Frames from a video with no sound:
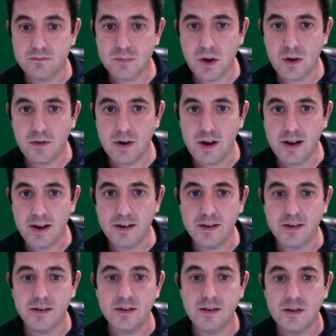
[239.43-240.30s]
All right.
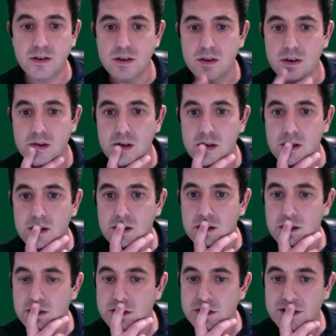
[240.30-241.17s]

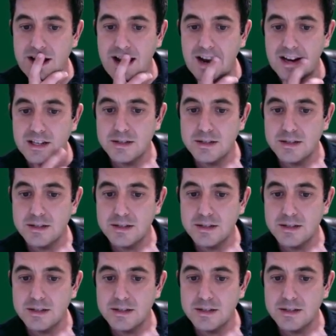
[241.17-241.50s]
Jack of